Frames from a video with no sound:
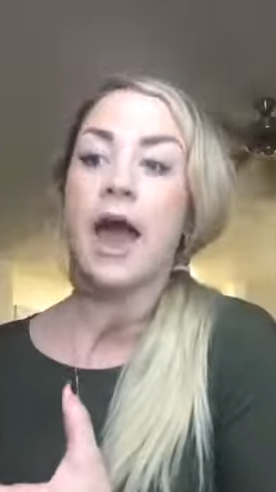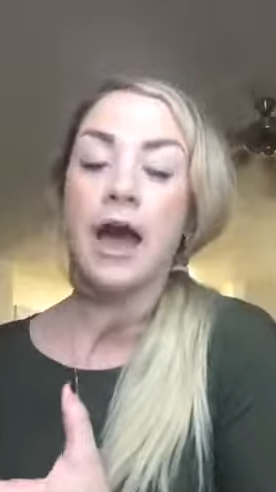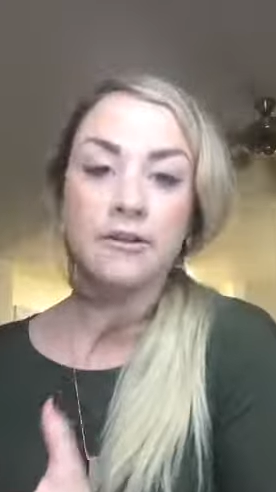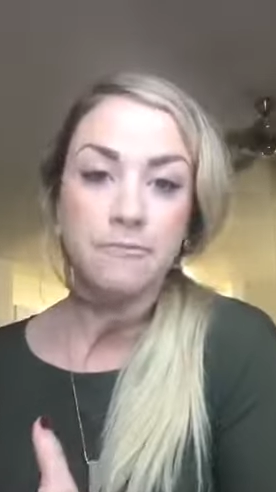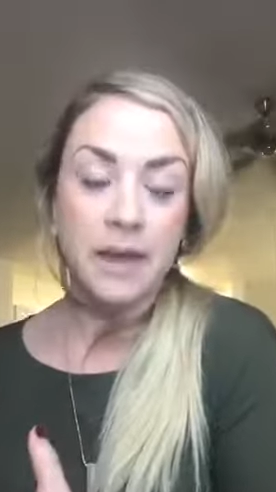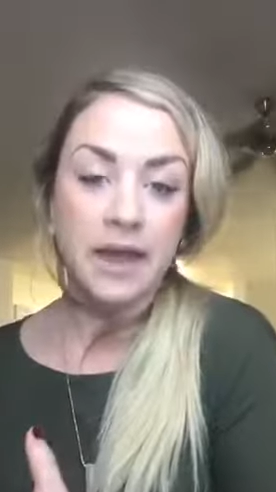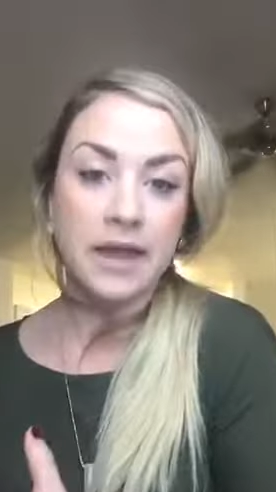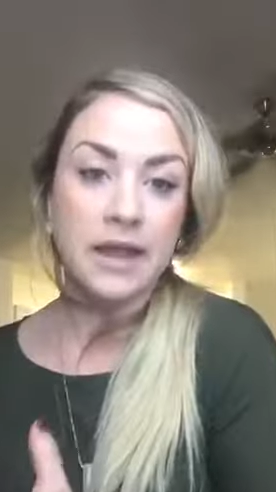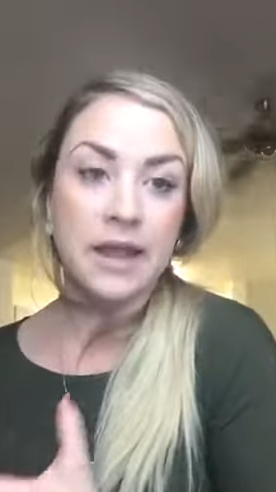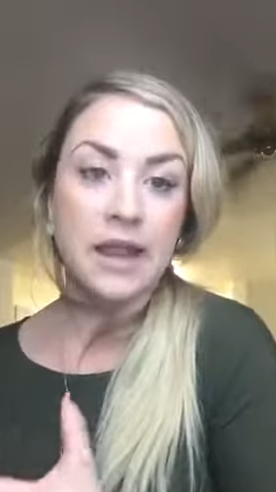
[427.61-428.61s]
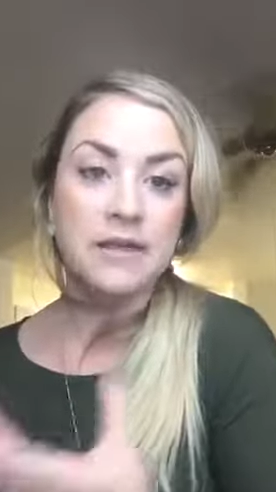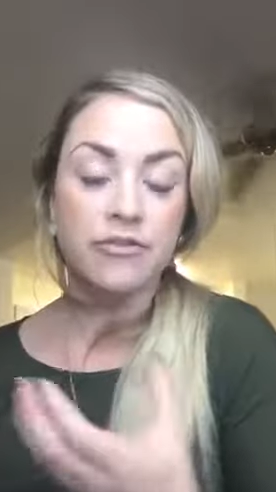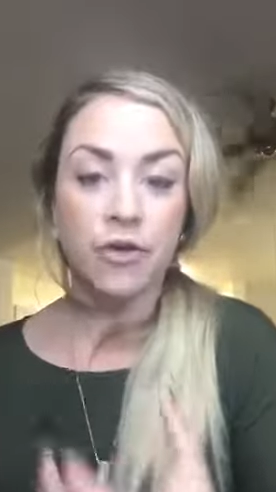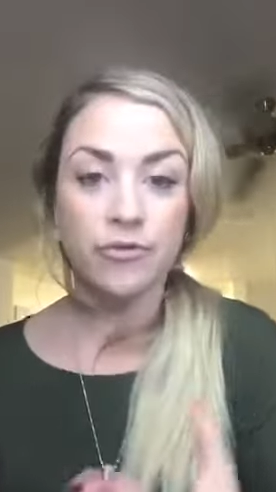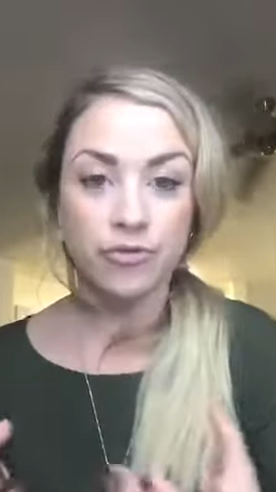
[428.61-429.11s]
out of pain and getting
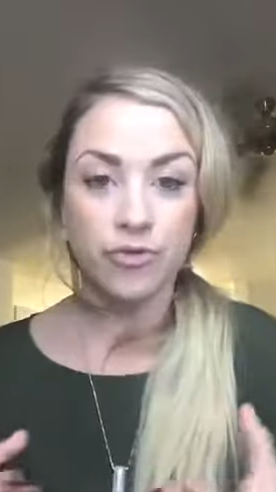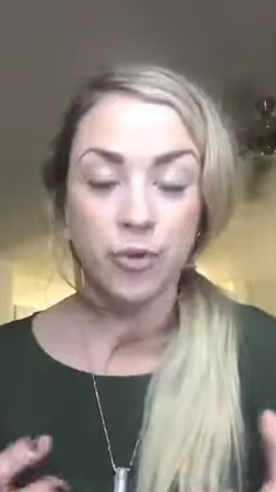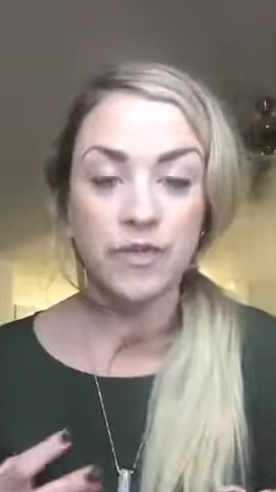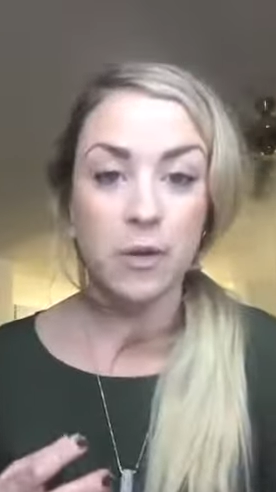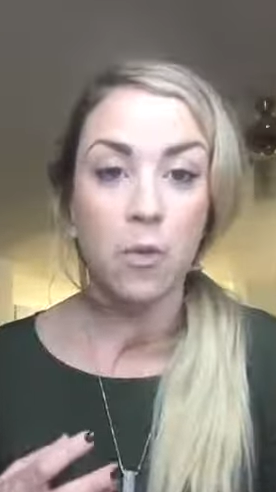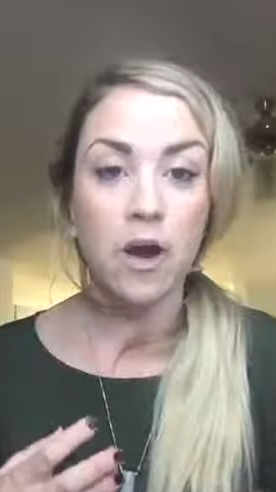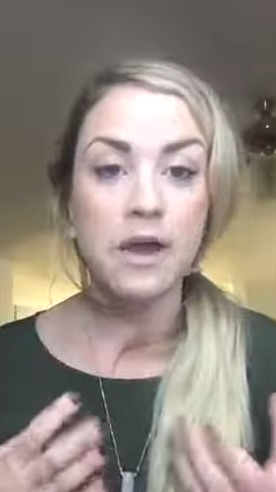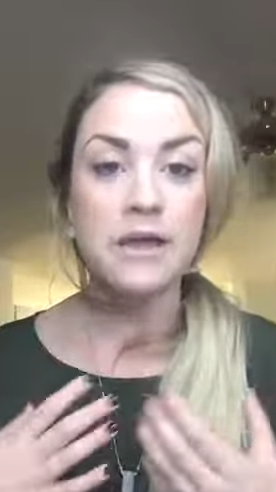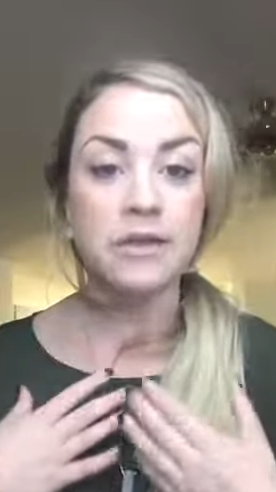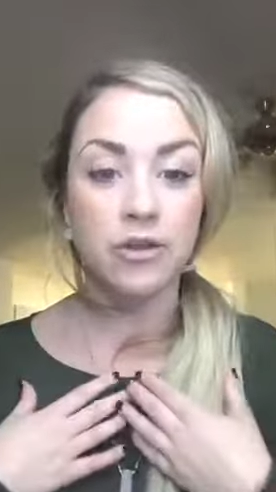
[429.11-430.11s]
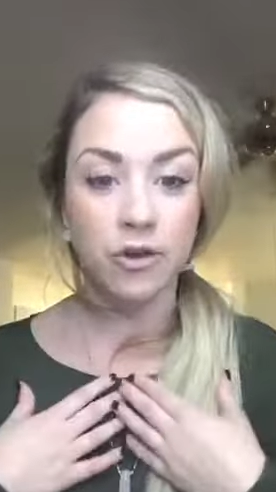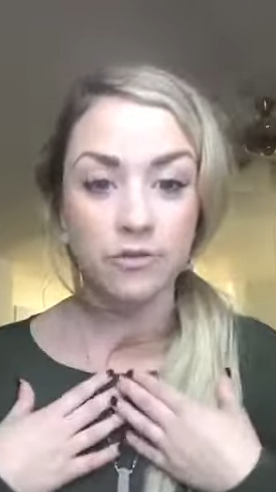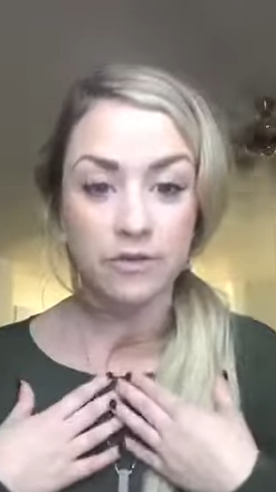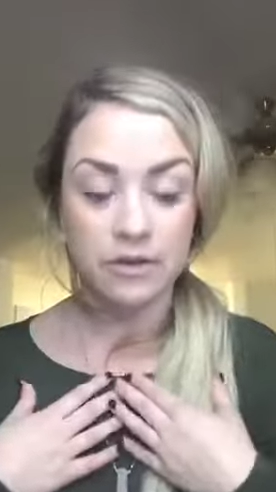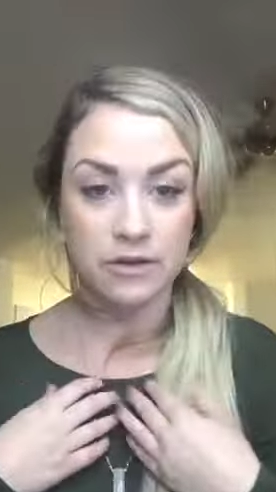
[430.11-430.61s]
closer to what they want, and
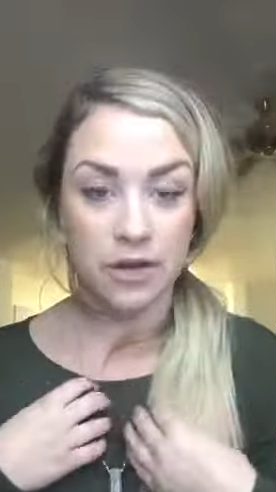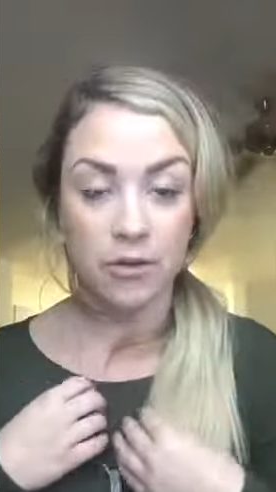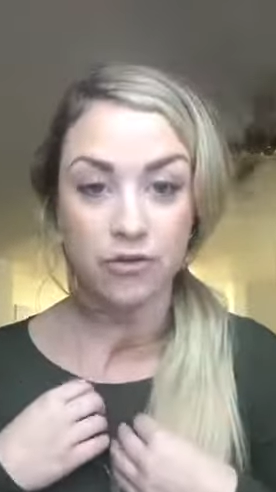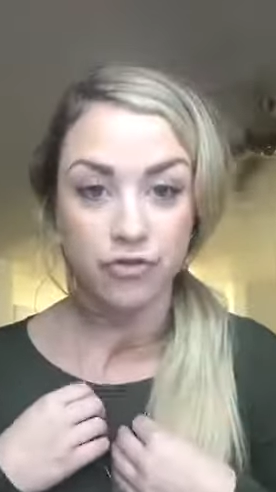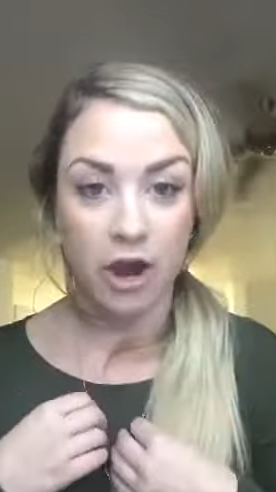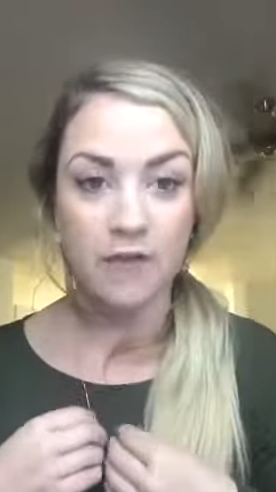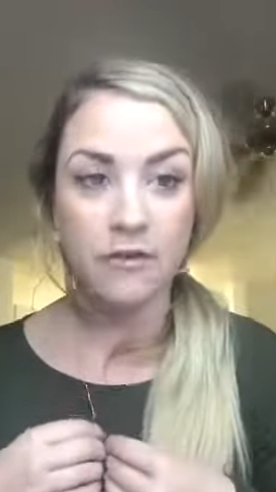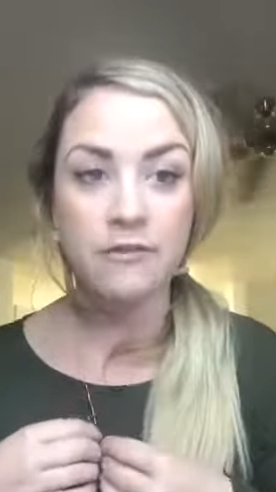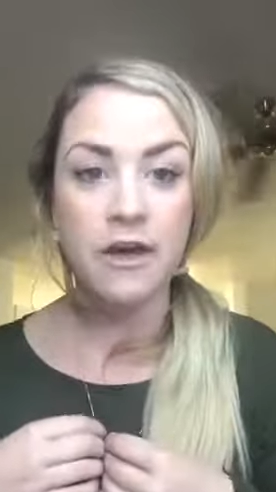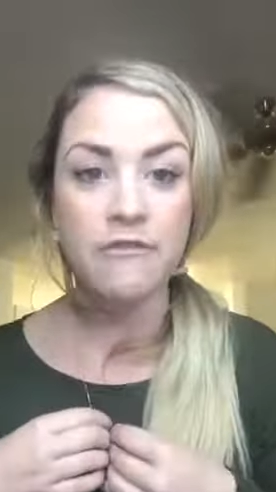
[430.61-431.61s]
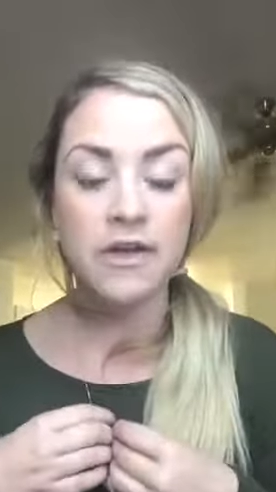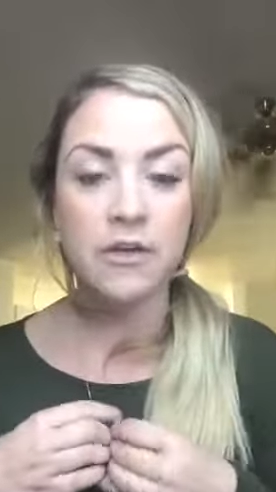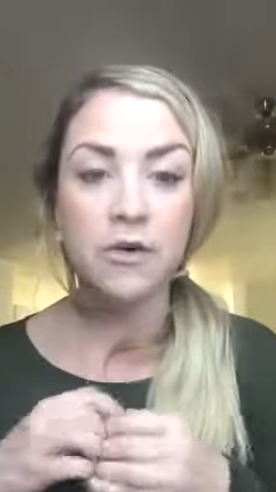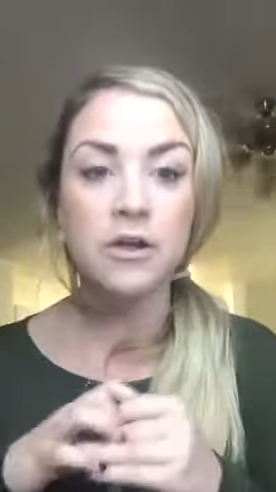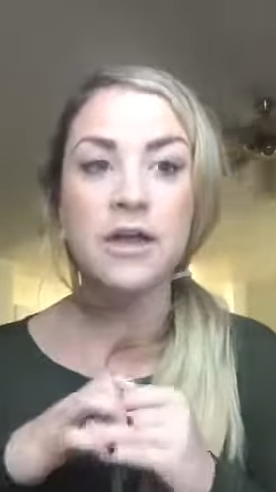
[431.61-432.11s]
you're the driver of that
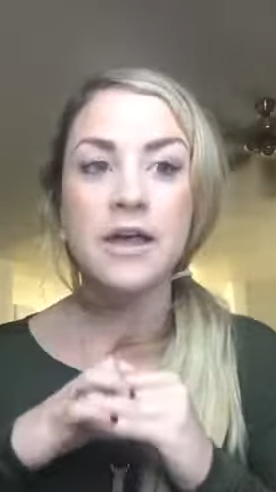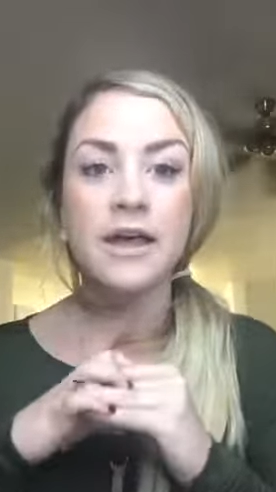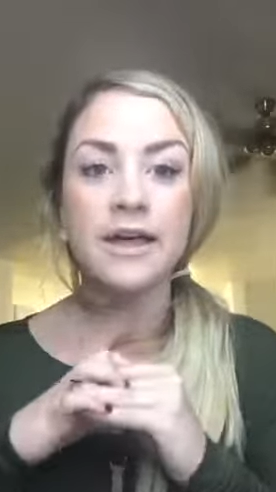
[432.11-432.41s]
vehicle.